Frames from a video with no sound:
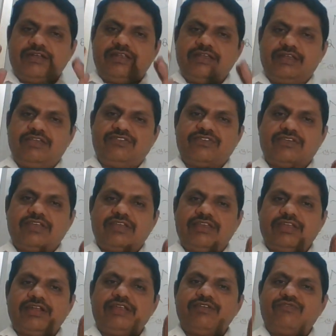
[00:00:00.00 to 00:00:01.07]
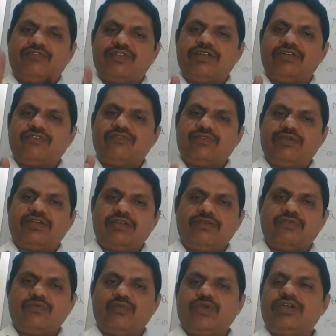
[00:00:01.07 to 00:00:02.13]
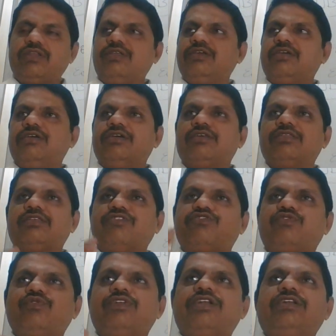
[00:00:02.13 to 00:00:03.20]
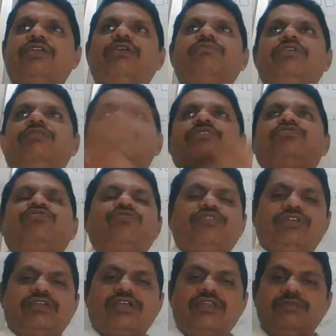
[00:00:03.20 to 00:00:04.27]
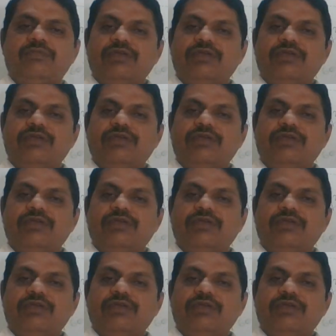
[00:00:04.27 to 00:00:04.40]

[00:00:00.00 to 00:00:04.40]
teach in a different way where the student everybody should can